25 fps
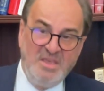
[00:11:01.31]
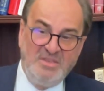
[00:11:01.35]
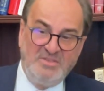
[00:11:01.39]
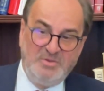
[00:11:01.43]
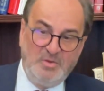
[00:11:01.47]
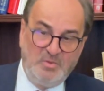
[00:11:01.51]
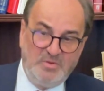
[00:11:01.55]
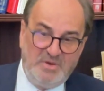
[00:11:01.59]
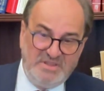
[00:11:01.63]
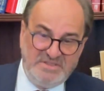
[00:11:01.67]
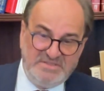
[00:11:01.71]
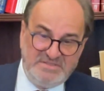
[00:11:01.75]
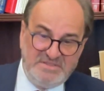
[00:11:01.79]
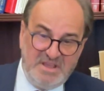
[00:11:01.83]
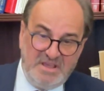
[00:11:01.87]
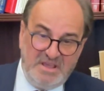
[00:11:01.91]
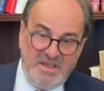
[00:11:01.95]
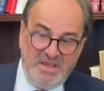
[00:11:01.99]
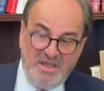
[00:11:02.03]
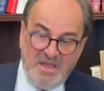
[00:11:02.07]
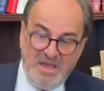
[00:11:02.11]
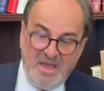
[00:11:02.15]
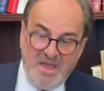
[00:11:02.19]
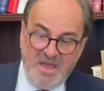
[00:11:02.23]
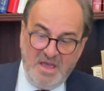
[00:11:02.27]
So that's
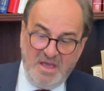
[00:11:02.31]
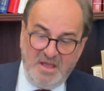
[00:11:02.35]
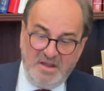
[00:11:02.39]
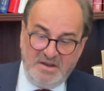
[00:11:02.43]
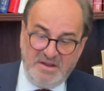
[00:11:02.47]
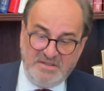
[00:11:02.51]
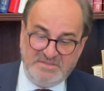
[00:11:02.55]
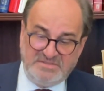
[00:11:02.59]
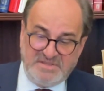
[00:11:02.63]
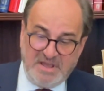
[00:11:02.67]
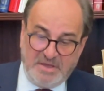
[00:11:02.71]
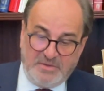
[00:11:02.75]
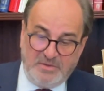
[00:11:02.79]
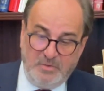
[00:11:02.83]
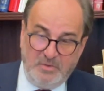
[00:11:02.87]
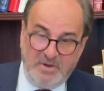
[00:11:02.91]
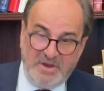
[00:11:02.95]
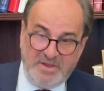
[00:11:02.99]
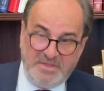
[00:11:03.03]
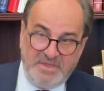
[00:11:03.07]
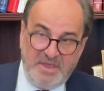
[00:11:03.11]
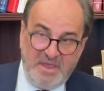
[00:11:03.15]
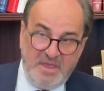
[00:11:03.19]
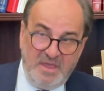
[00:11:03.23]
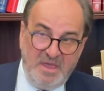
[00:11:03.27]
the
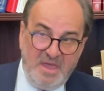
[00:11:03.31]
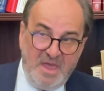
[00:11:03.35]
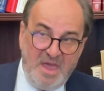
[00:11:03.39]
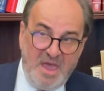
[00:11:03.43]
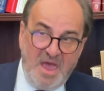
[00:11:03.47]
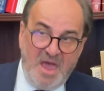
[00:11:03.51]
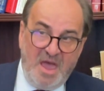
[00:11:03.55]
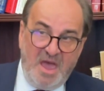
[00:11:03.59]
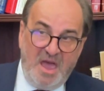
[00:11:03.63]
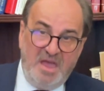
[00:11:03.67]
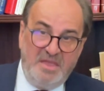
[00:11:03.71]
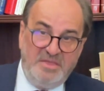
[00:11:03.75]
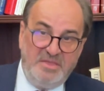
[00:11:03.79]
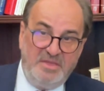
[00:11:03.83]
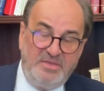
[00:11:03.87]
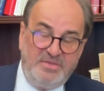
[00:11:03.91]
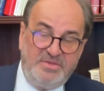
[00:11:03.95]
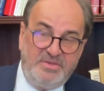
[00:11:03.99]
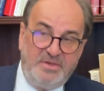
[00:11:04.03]
security. And the